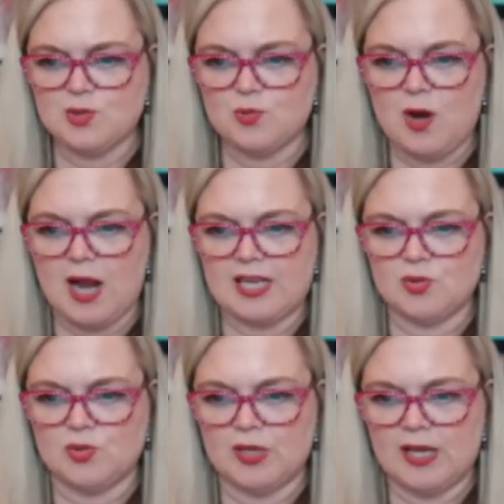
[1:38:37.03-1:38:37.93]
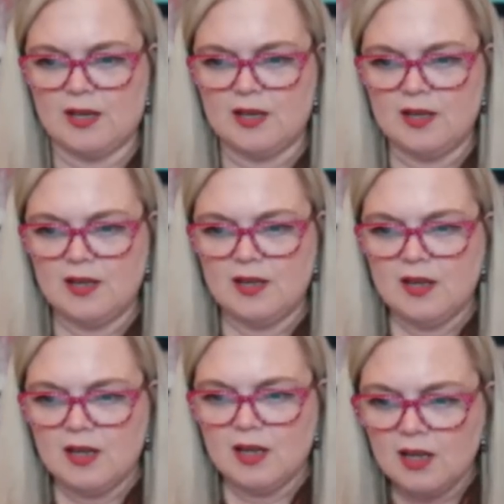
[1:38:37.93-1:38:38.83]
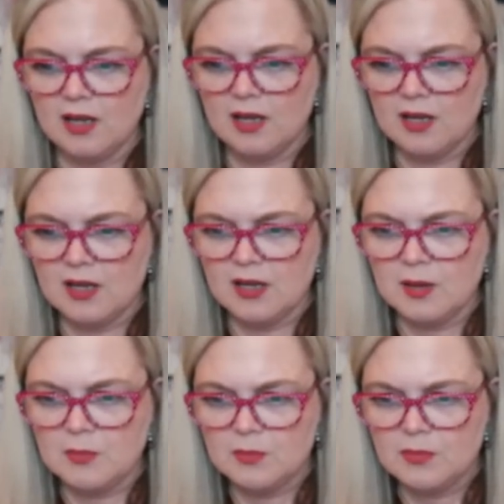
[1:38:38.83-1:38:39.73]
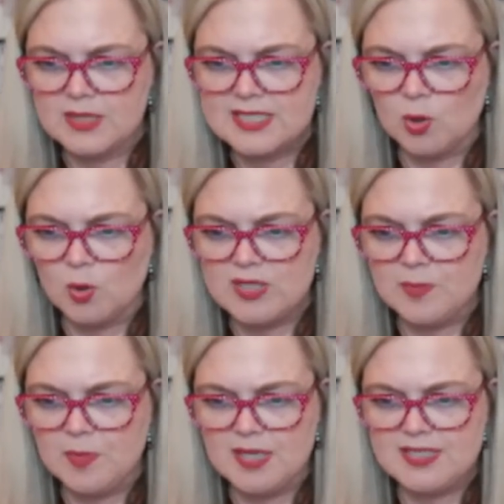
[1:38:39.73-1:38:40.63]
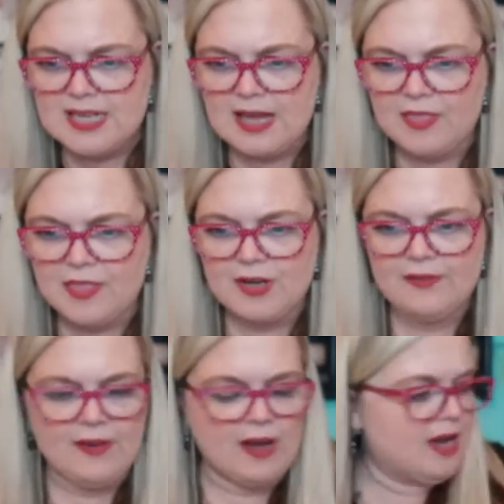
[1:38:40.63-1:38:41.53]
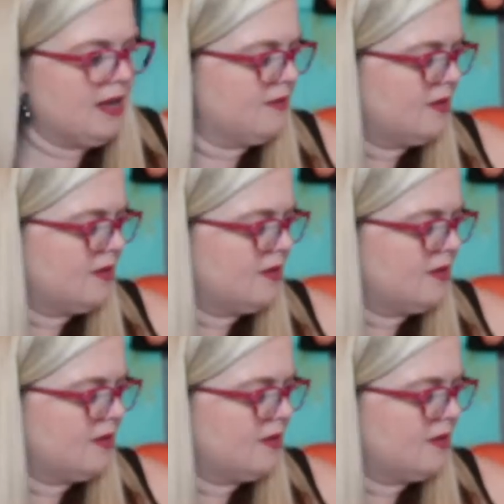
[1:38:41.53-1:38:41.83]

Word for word: right, Julia. Um, let's see. Laura DeMoss is at 35.